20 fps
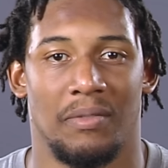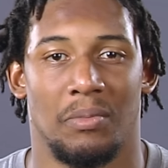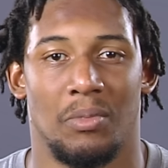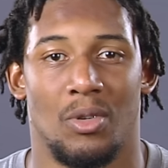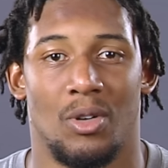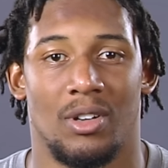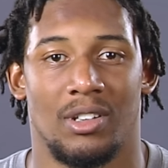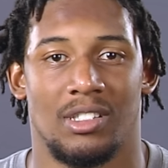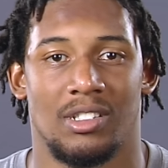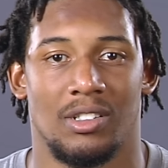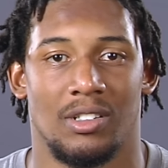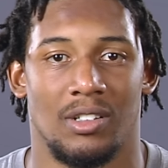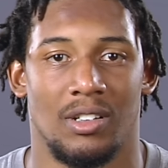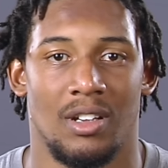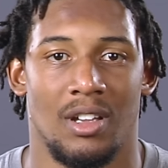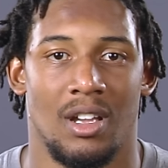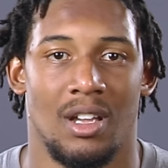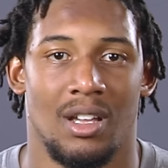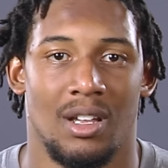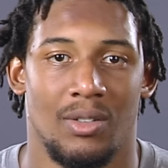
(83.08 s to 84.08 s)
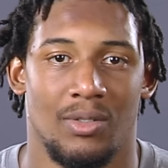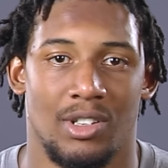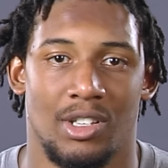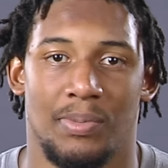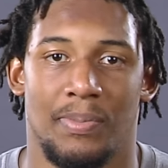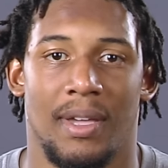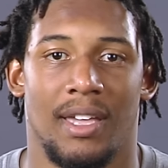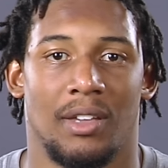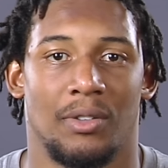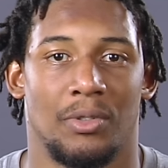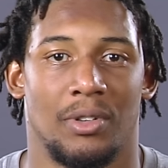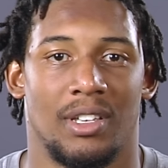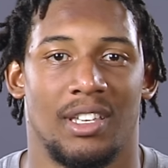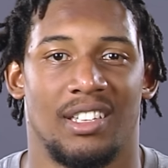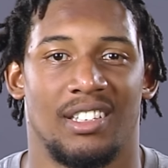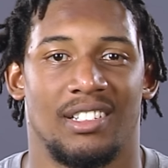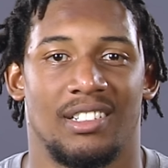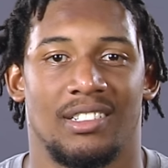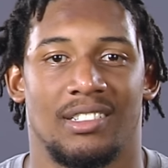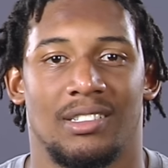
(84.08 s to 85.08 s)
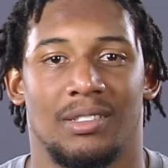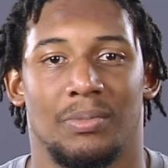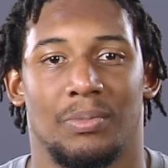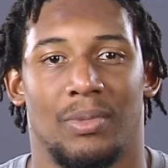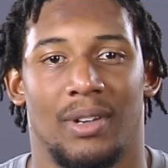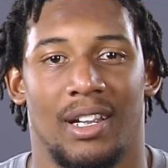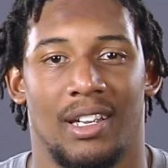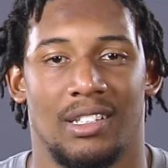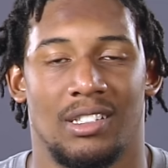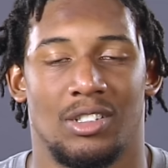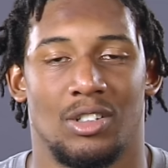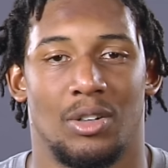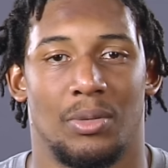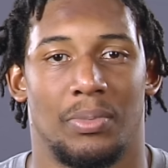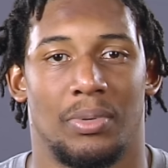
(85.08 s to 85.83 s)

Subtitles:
even more to respect what he's bringing to the